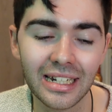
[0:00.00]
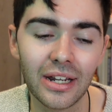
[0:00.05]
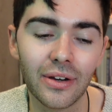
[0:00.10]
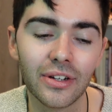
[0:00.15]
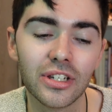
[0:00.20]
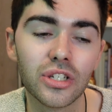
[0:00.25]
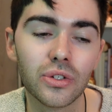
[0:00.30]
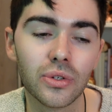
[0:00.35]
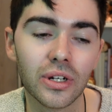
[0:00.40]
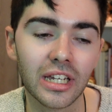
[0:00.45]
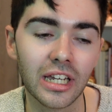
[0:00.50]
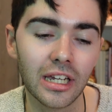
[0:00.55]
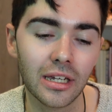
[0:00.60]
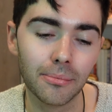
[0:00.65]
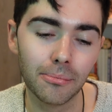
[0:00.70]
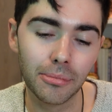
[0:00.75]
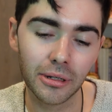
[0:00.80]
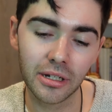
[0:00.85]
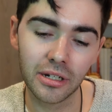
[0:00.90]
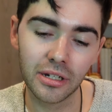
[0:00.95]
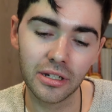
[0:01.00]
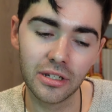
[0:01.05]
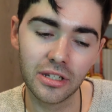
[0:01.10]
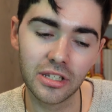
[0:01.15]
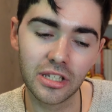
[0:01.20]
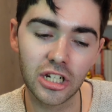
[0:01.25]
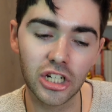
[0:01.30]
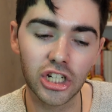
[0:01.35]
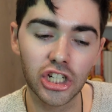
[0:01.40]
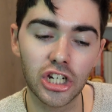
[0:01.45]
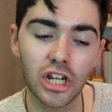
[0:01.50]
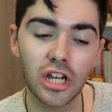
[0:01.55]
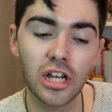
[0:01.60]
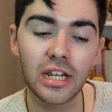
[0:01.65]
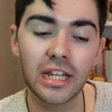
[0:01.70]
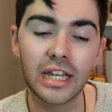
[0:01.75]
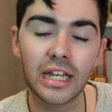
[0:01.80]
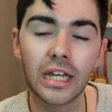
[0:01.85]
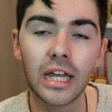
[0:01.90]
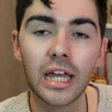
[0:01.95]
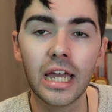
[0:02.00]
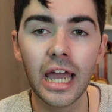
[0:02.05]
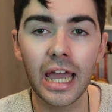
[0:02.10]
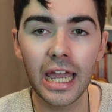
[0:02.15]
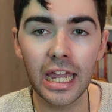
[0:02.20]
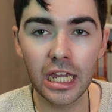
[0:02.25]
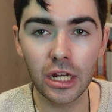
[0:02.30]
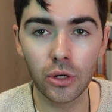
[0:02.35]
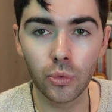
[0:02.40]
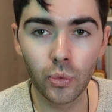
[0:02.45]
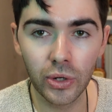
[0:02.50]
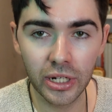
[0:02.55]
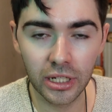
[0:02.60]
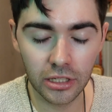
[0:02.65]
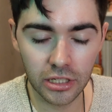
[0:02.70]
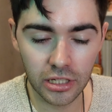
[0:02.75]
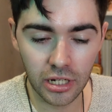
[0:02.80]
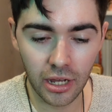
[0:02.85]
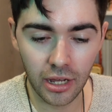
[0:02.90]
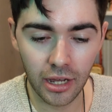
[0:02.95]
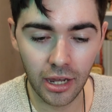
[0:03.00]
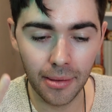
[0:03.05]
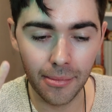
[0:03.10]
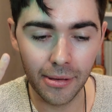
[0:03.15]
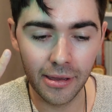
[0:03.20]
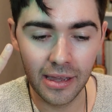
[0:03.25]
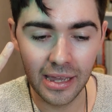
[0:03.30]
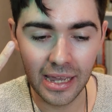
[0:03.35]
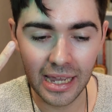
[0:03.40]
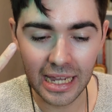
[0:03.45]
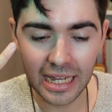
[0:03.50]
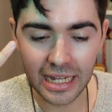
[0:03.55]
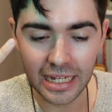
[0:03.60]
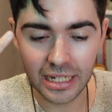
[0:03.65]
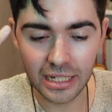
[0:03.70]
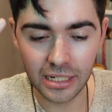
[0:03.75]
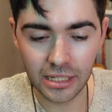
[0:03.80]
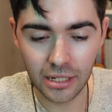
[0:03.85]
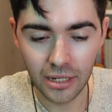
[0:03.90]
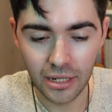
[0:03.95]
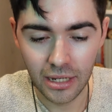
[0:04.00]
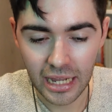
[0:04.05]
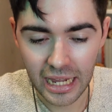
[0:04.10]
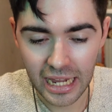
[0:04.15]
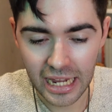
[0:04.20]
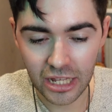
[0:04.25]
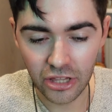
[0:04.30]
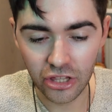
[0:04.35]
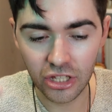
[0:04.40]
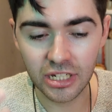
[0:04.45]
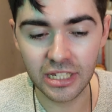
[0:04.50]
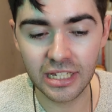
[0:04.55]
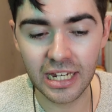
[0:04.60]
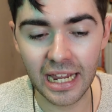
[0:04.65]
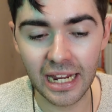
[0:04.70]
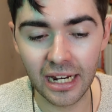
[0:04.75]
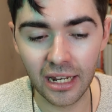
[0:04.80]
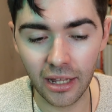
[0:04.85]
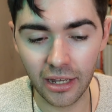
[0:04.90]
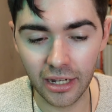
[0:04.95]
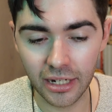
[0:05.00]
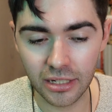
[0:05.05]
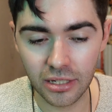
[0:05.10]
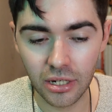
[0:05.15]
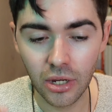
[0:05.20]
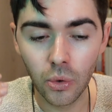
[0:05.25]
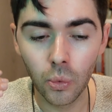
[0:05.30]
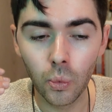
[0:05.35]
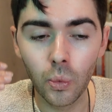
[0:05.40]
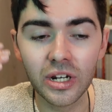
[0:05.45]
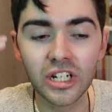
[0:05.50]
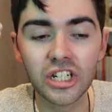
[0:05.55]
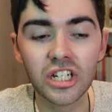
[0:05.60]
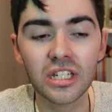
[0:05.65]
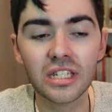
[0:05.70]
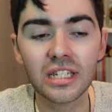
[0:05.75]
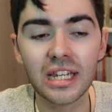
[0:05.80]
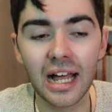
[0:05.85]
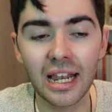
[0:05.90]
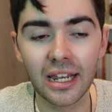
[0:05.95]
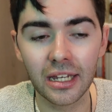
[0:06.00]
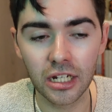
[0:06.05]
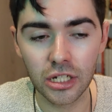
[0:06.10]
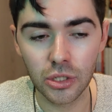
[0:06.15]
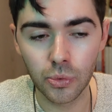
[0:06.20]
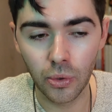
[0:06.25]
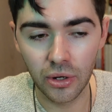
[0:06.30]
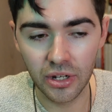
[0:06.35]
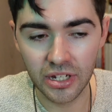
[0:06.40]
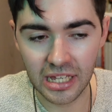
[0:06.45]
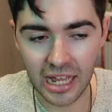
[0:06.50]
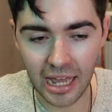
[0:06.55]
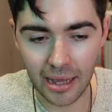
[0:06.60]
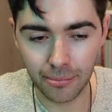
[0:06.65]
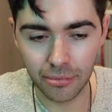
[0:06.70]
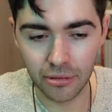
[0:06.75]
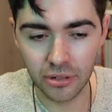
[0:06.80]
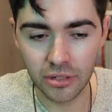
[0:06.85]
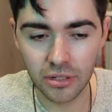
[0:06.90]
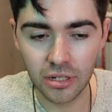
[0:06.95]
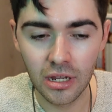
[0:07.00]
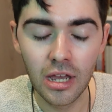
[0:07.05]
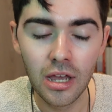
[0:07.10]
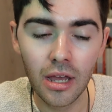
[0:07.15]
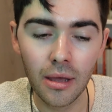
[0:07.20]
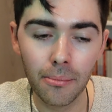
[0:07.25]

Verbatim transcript: Now it's tricky, because Shirley in real time is in the daylight when she's telling us what has happened.